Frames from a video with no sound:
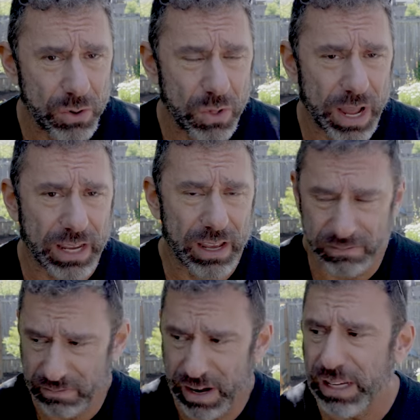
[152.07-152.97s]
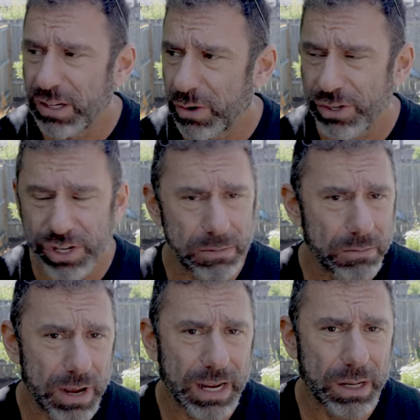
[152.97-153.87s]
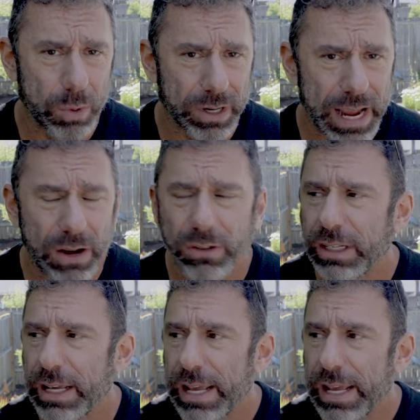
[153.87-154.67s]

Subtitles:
Like, I could go to the gym, I could work out,